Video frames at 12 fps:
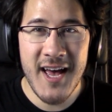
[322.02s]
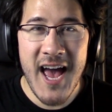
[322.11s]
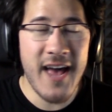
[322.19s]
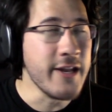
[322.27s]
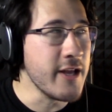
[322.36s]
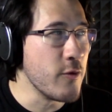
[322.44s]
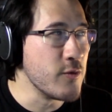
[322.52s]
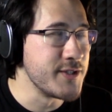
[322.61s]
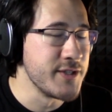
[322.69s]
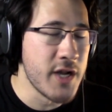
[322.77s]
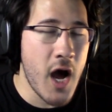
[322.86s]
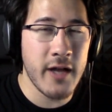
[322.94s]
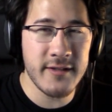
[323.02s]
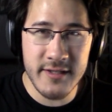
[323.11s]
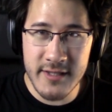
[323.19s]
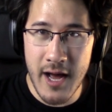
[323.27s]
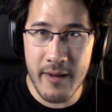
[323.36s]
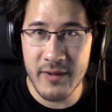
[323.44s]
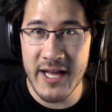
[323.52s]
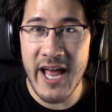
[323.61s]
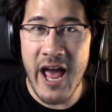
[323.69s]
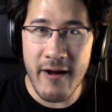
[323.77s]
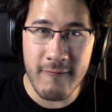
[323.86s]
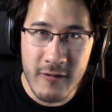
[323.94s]
And it was nonstop.
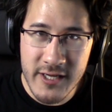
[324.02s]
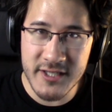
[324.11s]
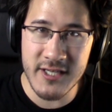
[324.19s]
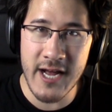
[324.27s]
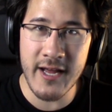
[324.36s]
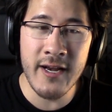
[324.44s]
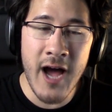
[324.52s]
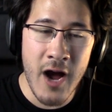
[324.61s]
Like every second